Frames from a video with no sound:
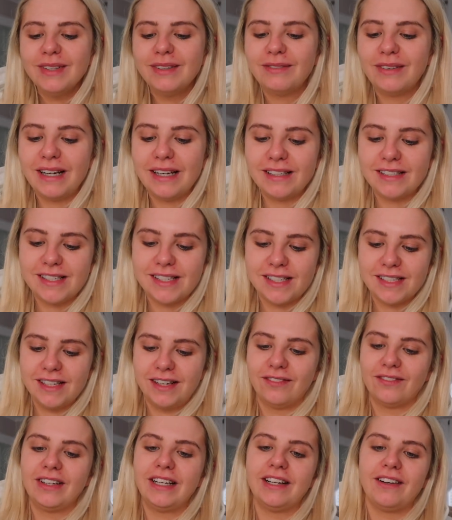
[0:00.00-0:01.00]
which
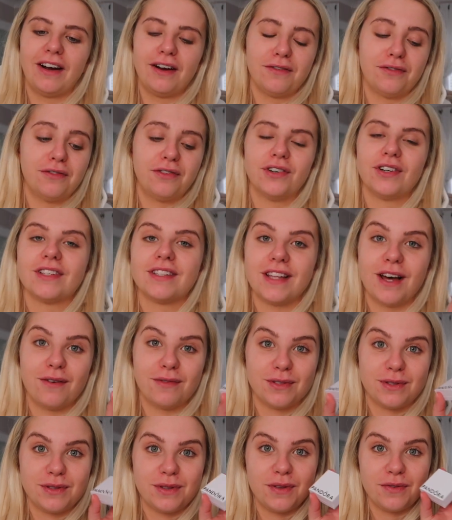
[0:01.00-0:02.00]
I'm really grateful for because that was